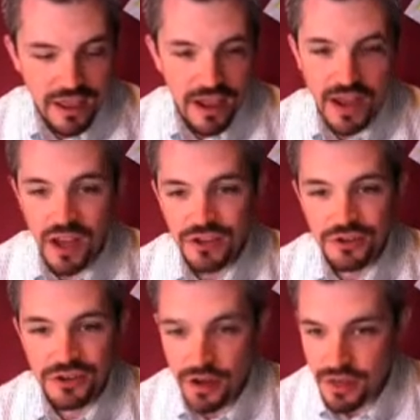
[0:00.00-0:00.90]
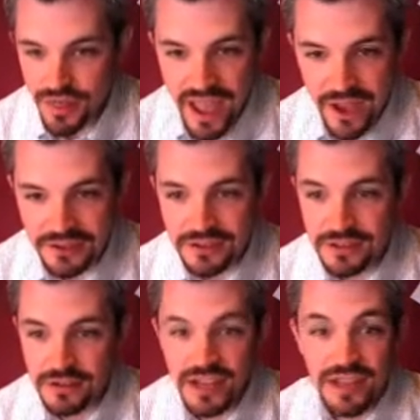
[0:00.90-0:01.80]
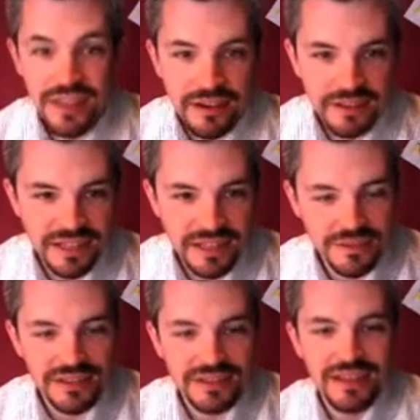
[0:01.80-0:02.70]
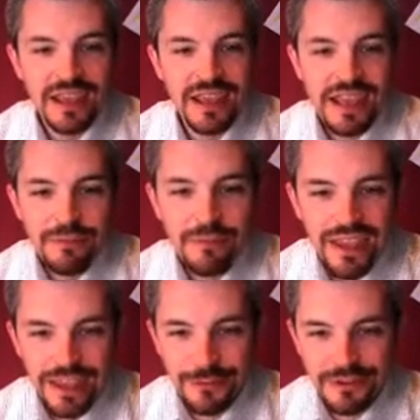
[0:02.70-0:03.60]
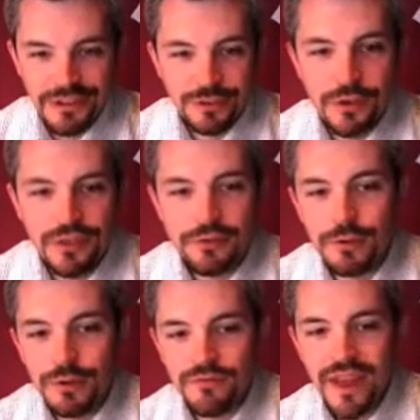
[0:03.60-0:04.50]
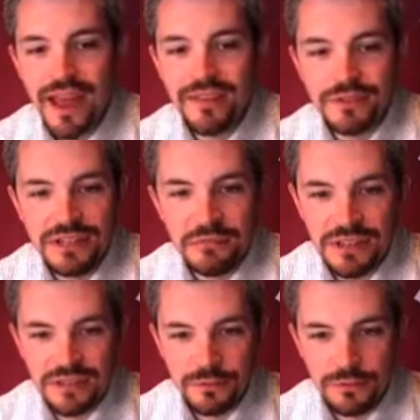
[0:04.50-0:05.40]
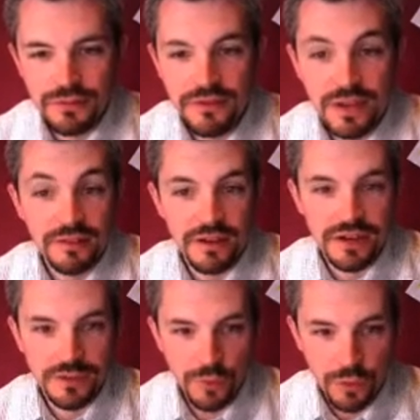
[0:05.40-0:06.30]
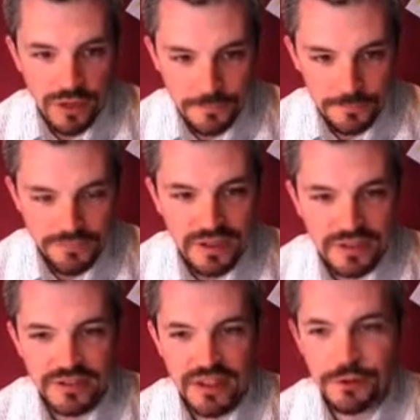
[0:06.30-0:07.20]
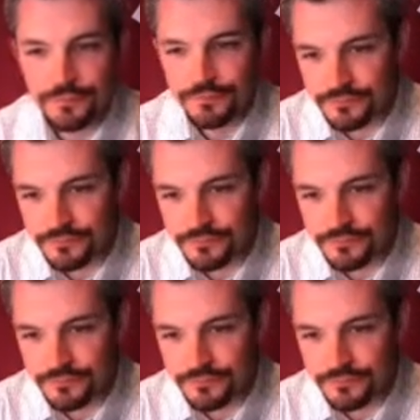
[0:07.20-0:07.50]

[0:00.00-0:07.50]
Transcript: 100 or 1,000 or 10,000 images, being able to sort through and find those images will be very, very important. So